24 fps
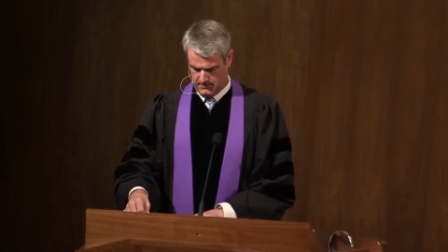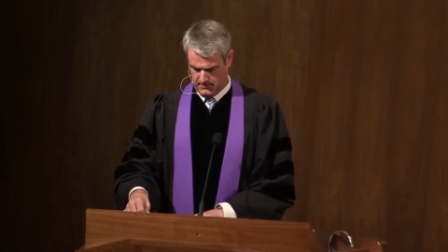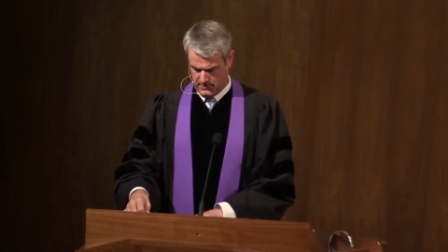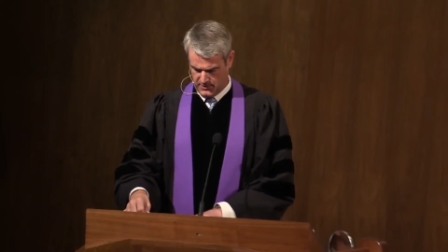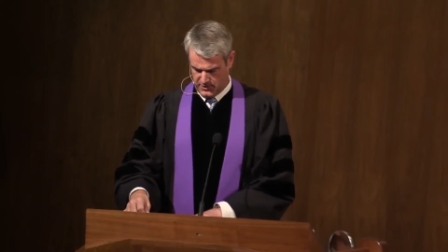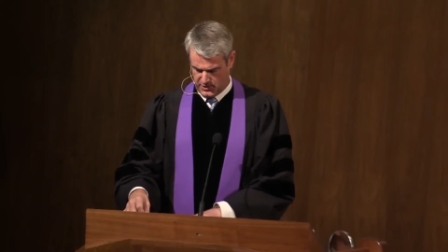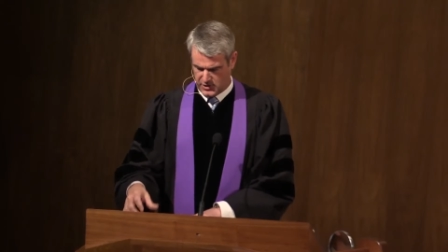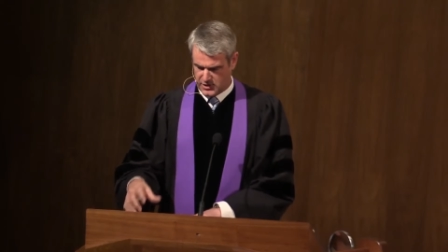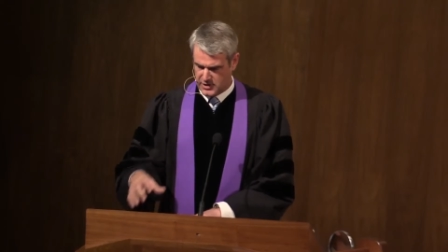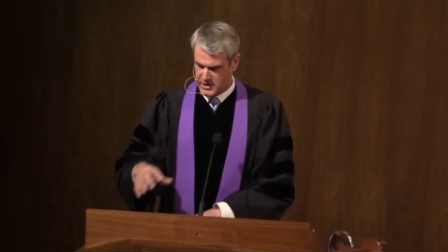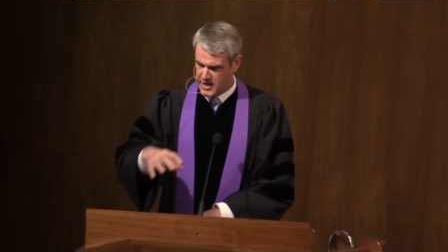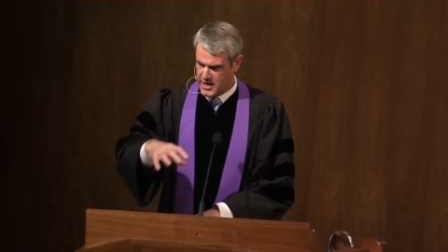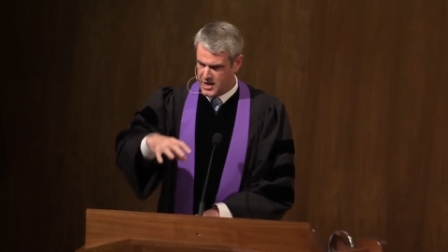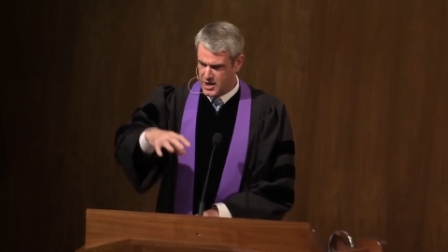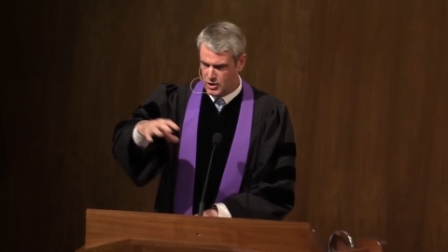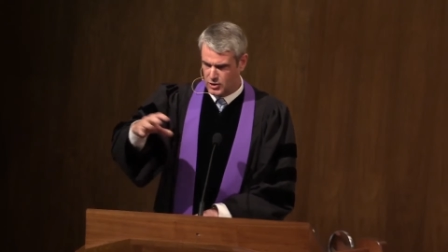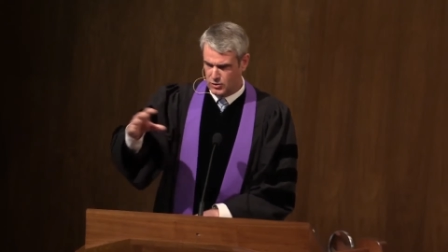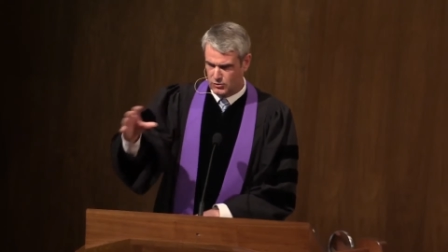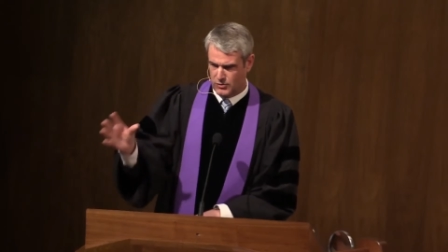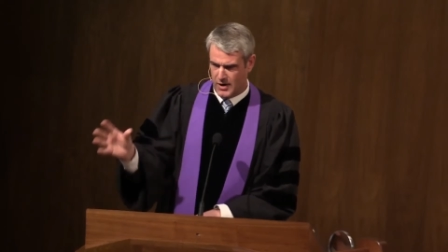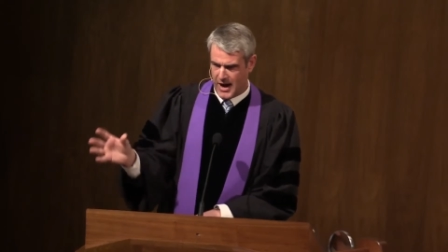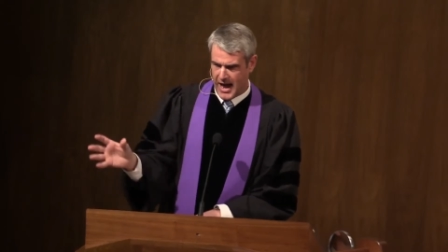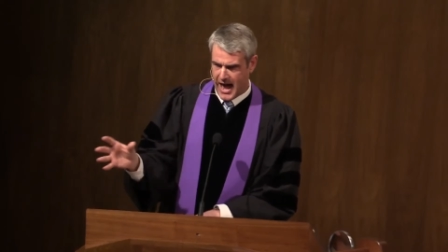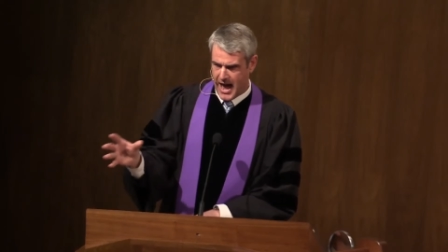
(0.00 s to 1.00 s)
still
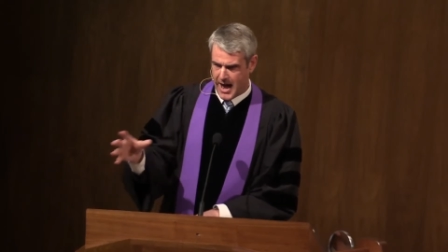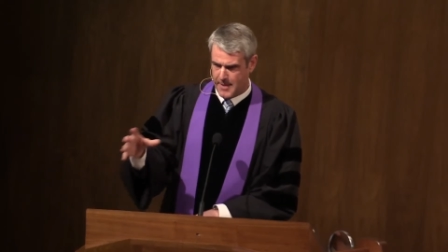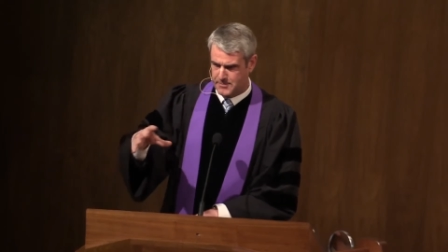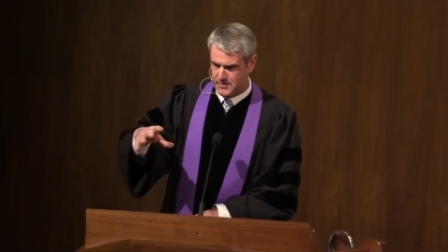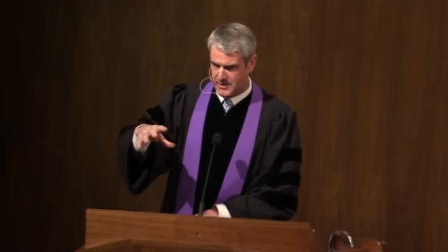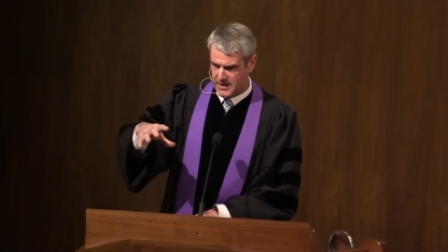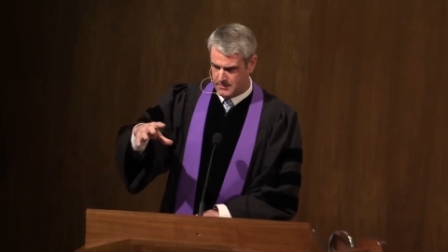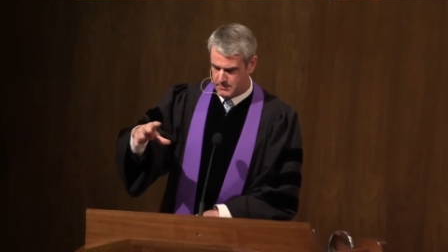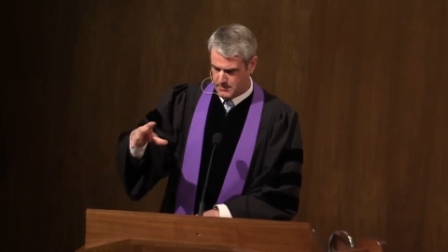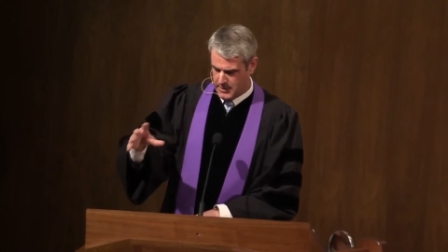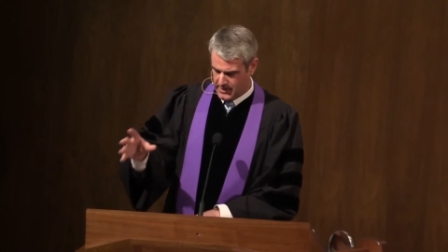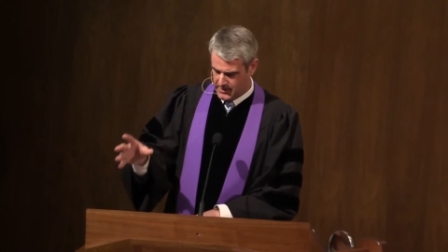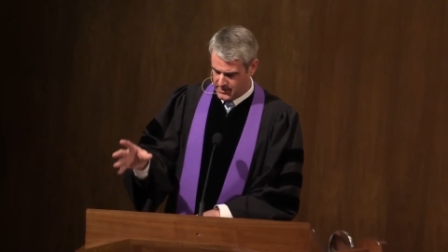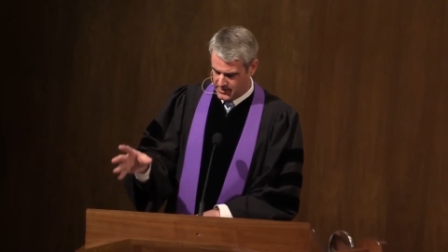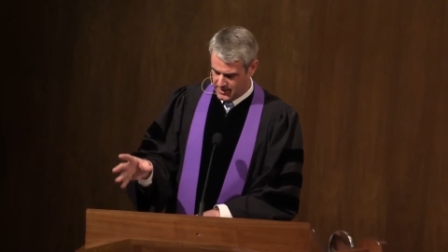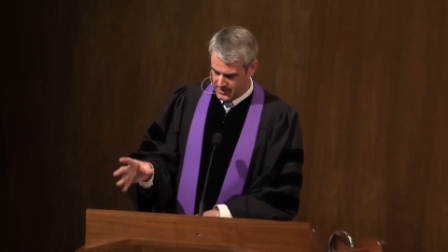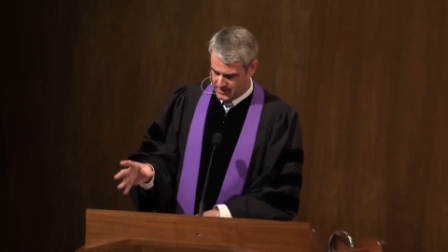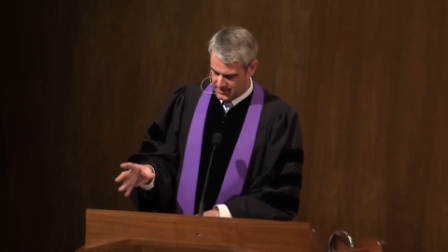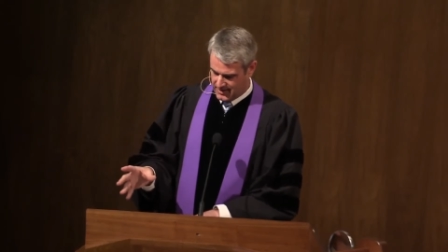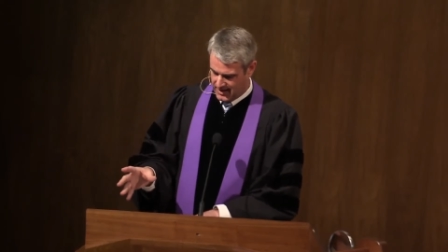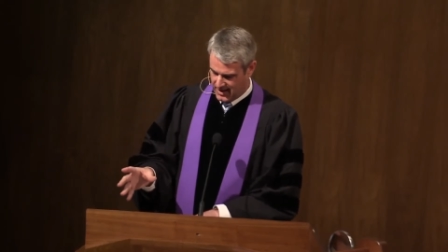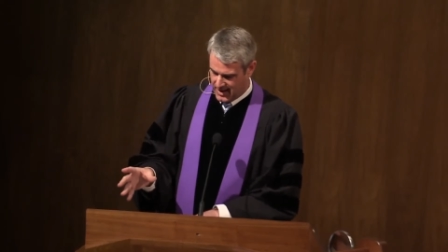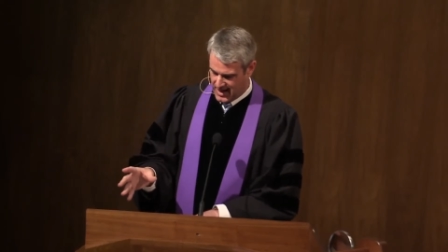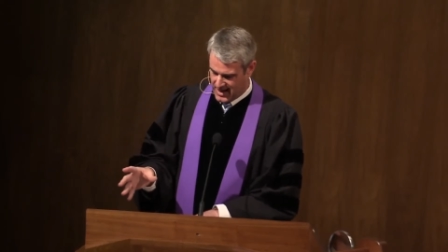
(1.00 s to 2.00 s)
wrapped in burial
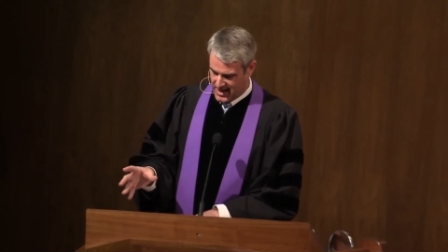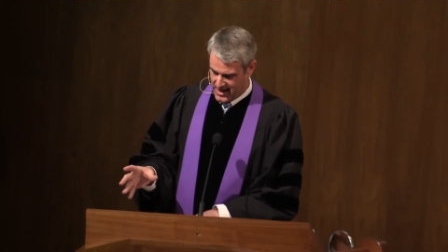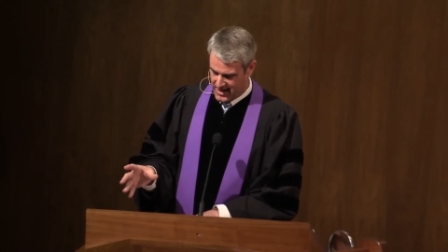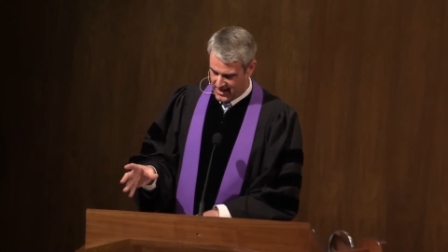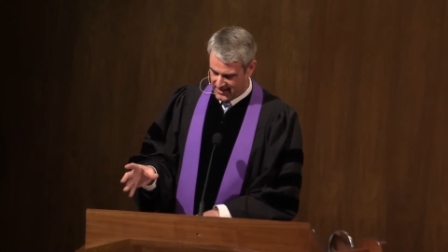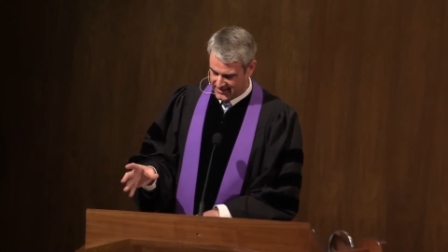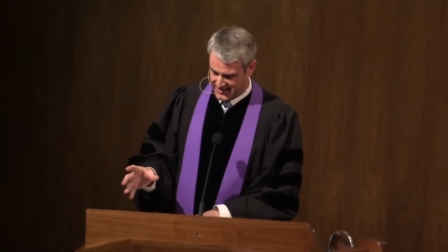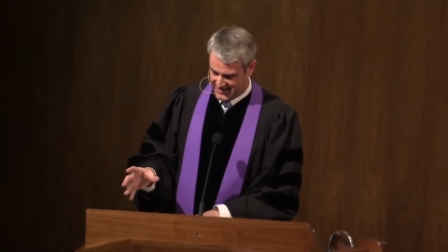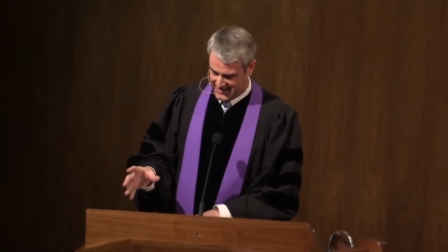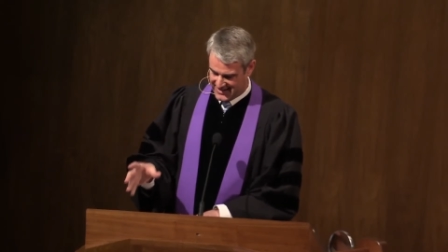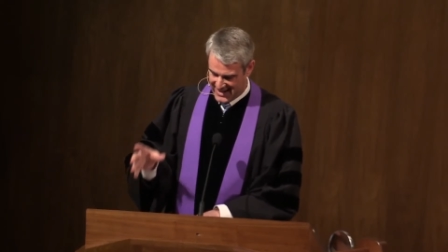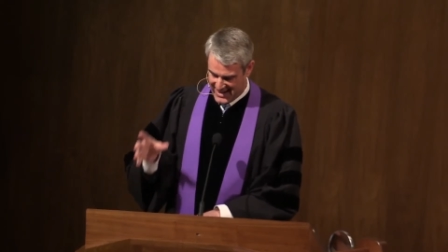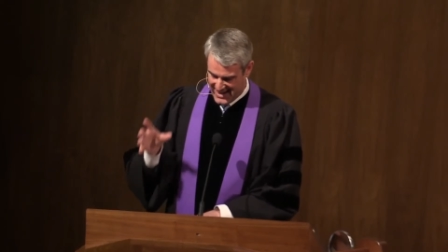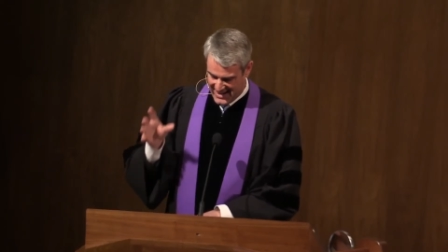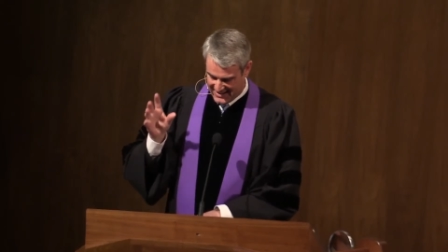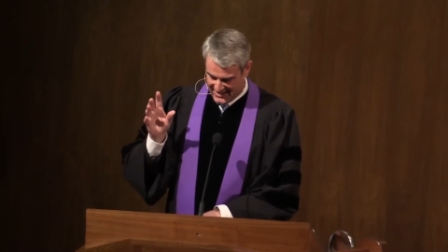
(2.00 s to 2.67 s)
cloths